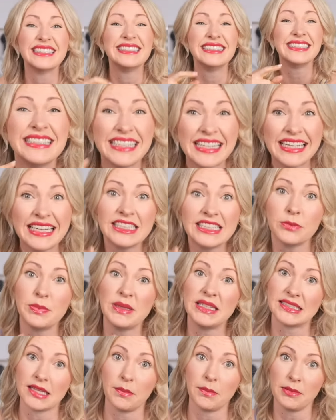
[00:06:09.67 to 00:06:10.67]
need to be
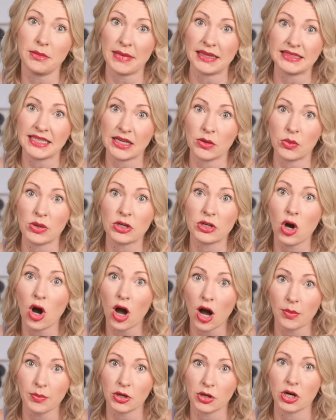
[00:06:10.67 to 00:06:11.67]
supplementing with
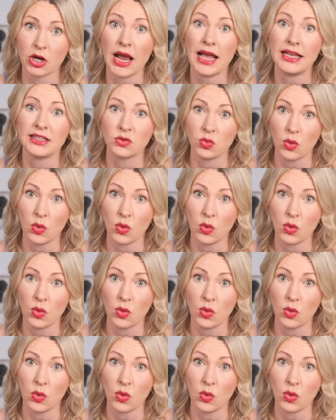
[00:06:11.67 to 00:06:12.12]
copper as